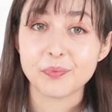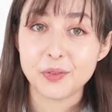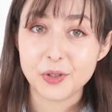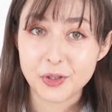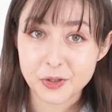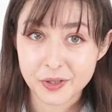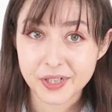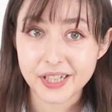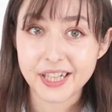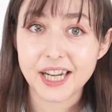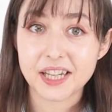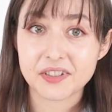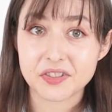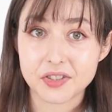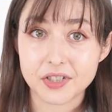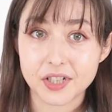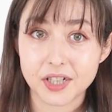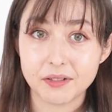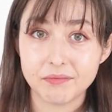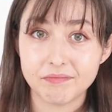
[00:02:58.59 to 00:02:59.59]
You can
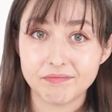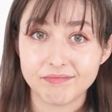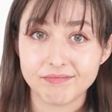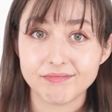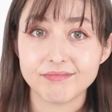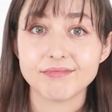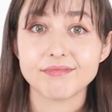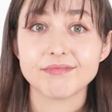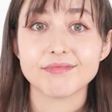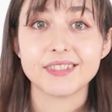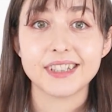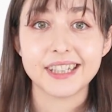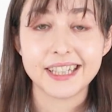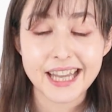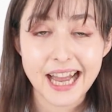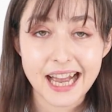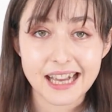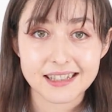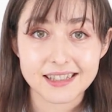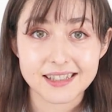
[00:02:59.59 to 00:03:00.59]
answer,
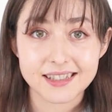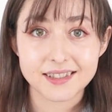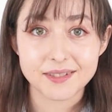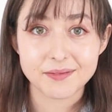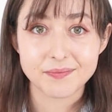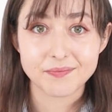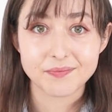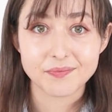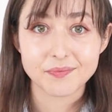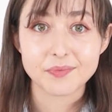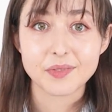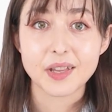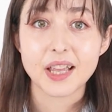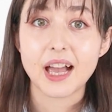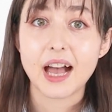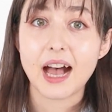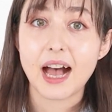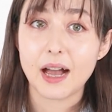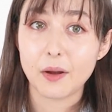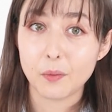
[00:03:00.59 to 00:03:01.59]
yes,
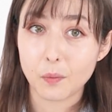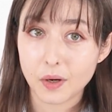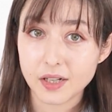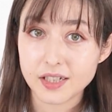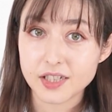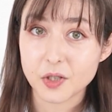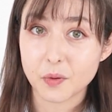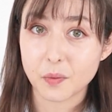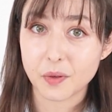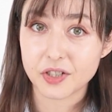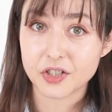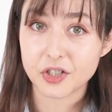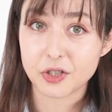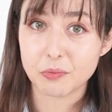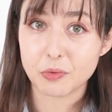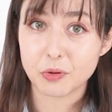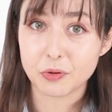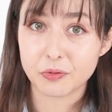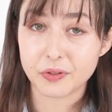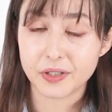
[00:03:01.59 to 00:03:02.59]
I want to watch a
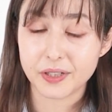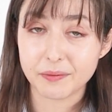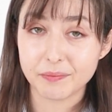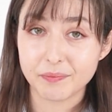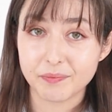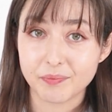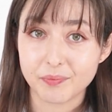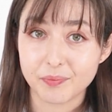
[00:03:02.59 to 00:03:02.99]
movie.